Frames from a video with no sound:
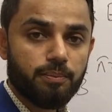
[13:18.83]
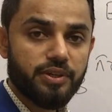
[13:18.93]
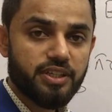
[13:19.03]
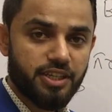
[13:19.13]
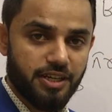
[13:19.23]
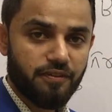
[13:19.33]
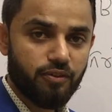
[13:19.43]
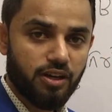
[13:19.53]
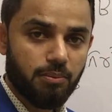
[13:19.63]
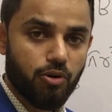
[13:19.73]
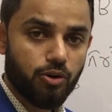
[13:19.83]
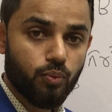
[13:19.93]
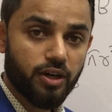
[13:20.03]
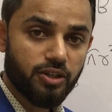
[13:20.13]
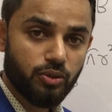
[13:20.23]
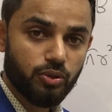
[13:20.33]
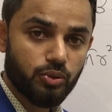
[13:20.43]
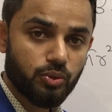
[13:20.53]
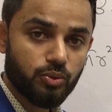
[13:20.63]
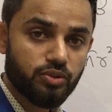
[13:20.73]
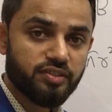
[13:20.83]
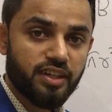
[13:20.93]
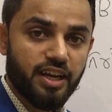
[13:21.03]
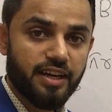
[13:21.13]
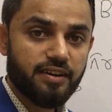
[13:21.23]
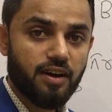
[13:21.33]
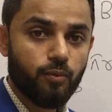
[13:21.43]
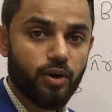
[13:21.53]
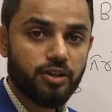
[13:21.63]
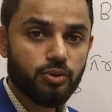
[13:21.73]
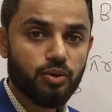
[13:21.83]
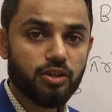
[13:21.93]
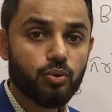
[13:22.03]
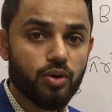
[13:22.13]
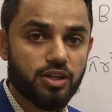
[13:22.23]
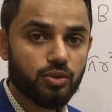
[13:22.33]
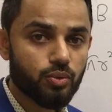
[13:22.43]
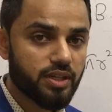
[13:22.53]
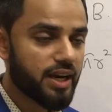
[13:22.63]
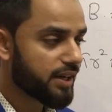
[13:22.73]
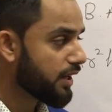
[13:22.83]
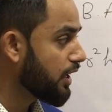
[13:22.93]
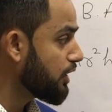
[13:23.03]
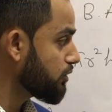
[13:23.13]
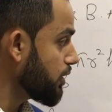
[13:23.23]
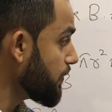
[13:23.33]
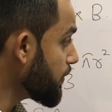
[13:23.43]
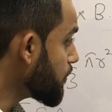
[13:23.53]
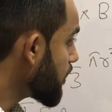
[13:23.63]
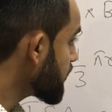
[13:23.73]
be careful about what to use and what you are going to get. So if you are